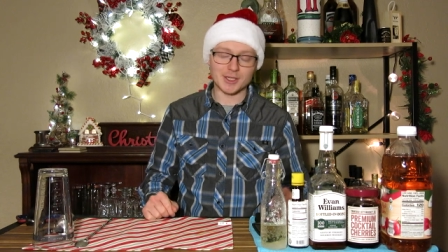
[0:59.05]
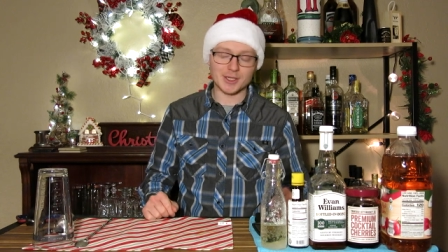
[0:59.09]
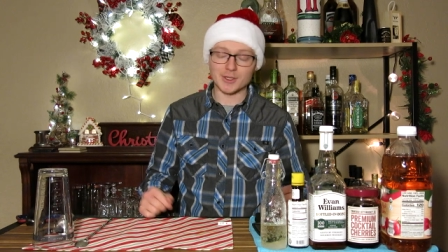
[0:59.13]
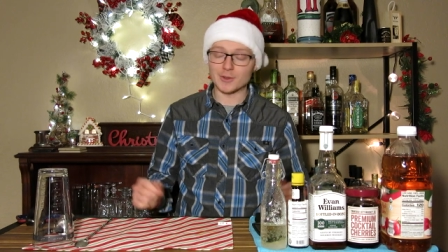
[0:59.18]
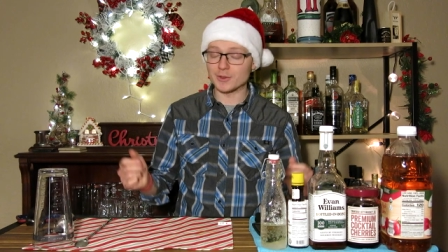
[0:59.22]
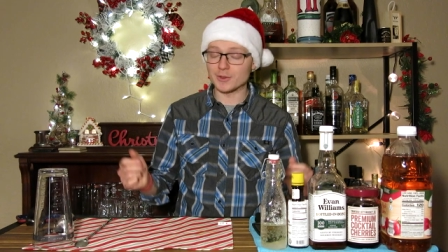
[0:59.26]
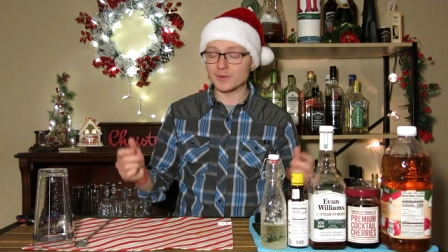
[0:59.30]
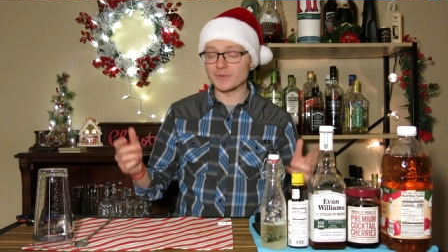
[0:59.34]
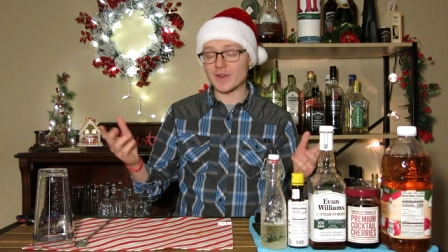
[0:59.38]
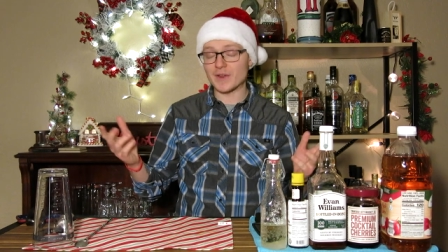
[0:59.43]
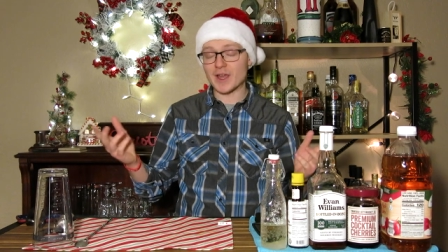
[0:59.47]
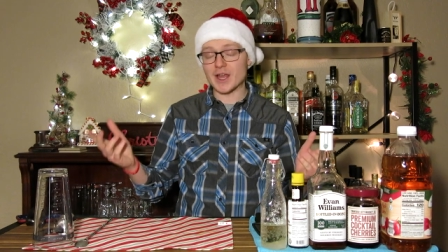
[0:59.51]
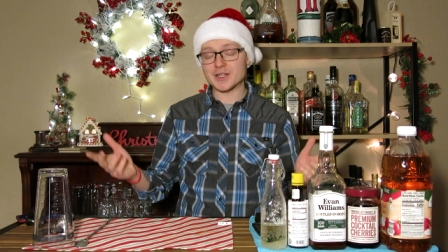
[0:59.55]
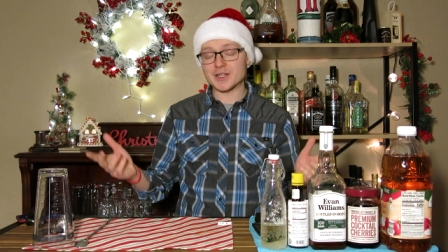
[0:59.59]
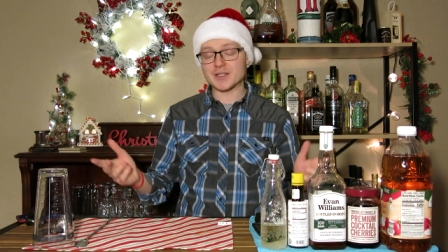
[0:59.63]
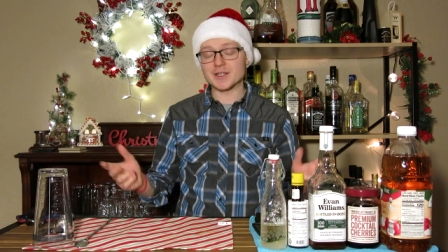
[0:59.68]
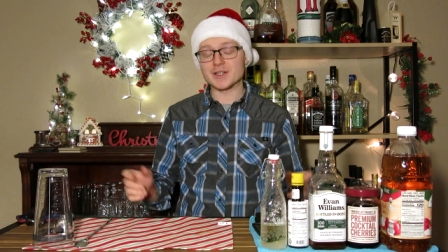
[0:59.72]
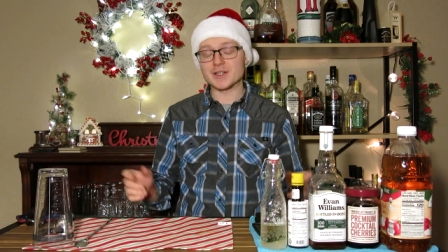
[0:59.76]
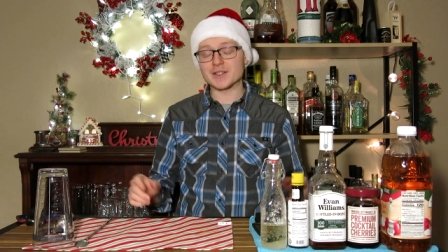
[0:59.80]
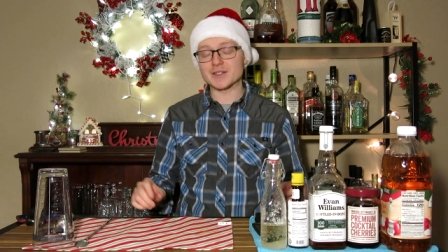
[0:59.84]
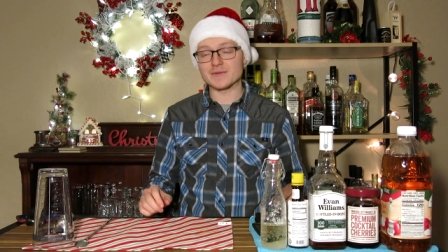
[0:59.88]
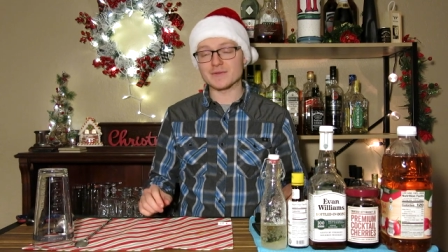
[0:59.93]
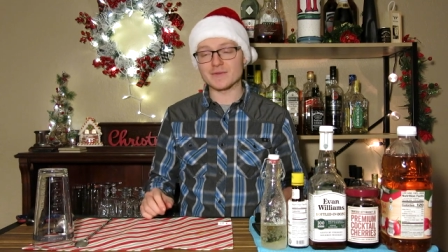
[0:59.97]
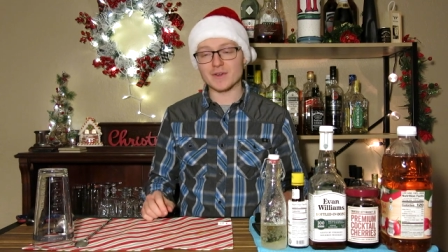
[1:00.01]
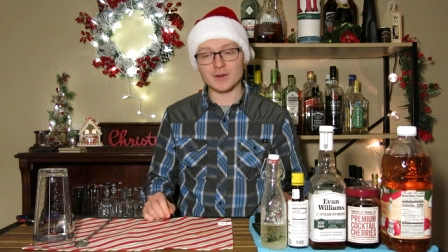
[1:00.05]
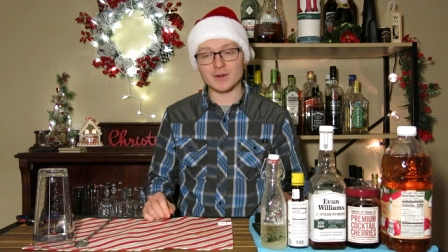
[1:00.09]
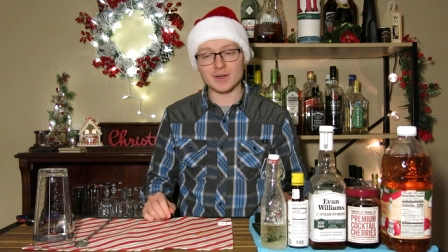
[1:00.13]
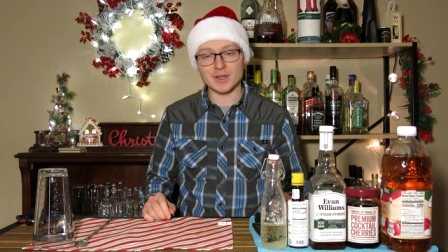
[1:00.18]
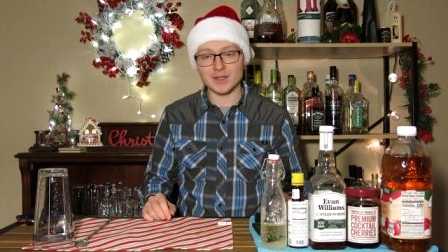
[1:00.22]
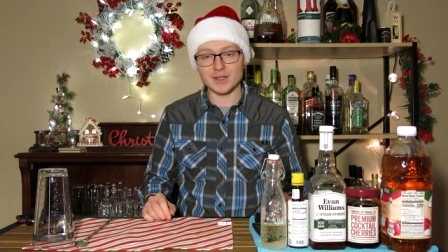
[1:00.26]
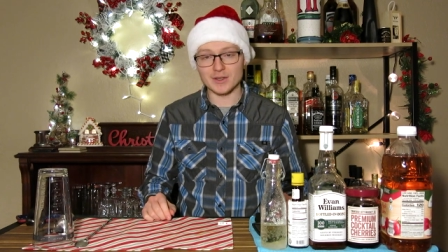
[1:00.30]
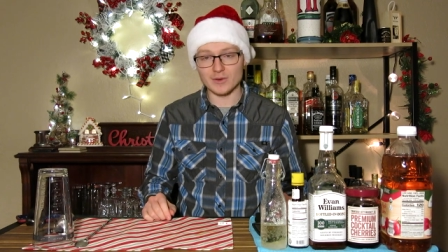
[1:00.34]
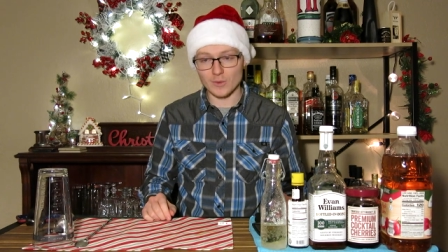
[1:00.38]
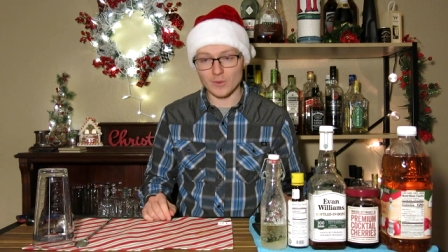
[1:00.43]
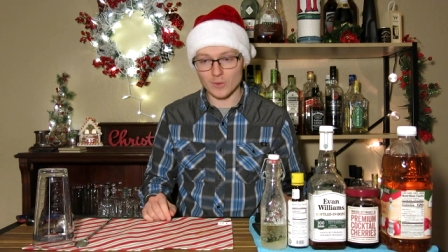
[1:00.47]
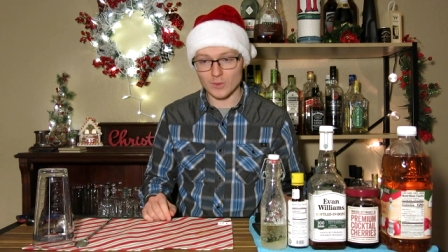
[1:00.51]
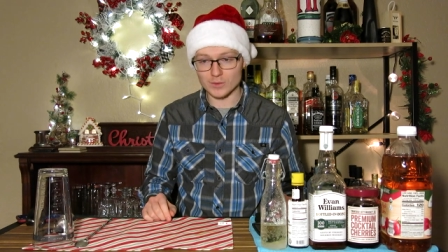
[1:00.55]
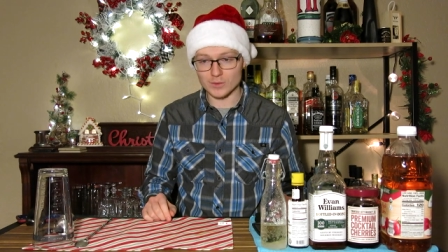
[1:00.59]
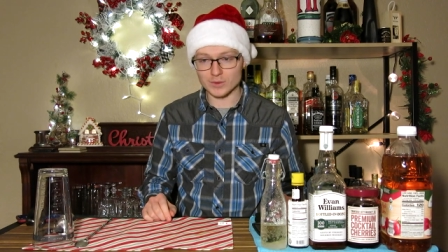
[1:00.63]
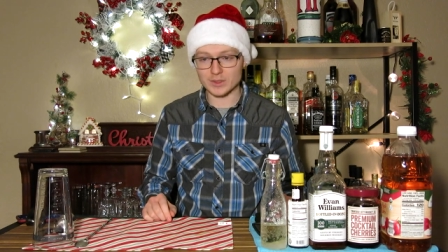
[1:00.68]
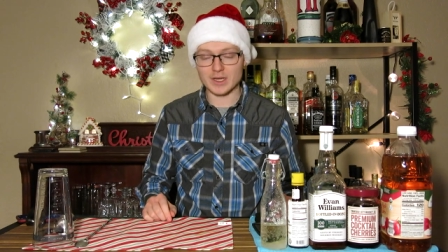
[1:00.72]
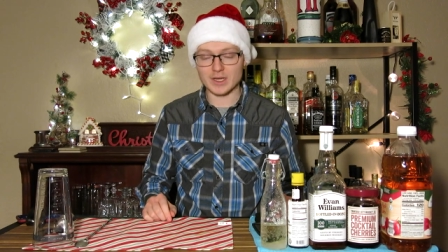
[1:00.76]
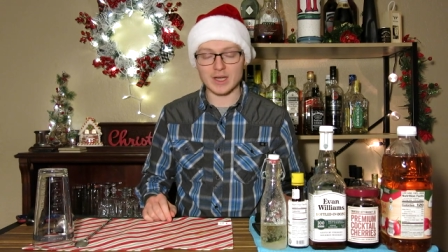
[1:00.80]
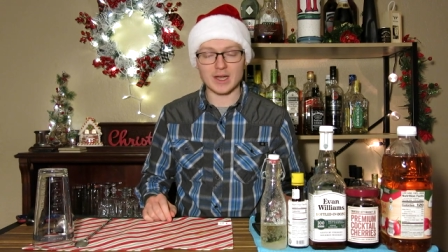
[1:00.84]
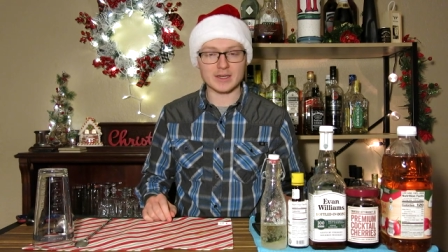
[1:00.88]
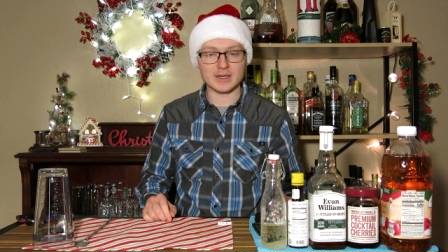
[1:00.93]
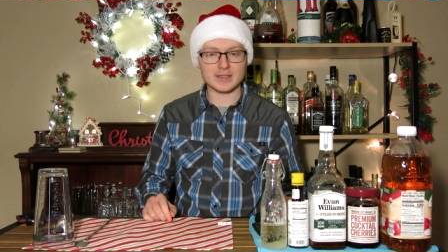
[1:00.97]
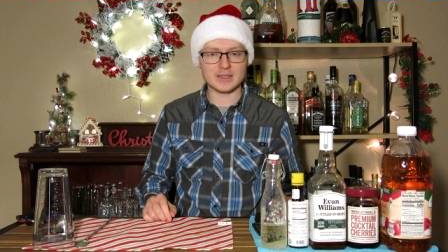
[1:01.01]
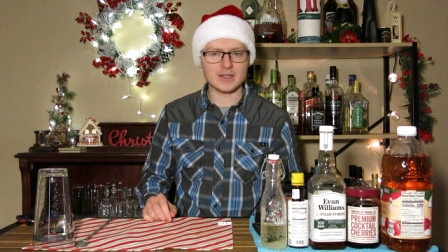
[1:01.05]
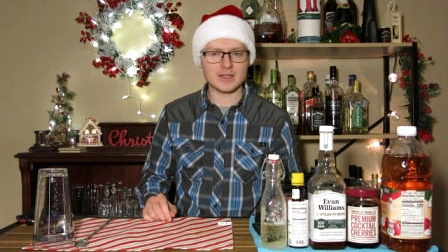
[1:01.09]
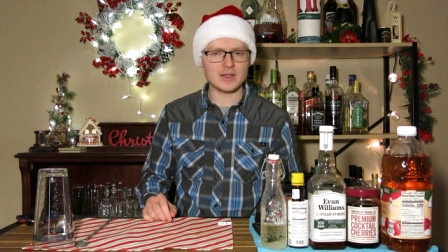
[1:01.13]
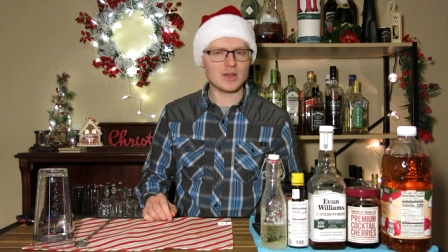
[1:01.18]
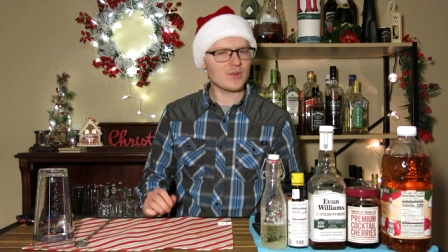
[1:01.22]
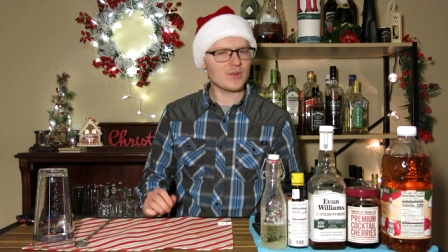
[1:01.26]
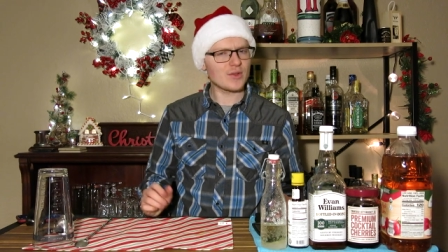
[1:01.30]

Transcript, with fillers: An old-fashioned is a very old cocktail,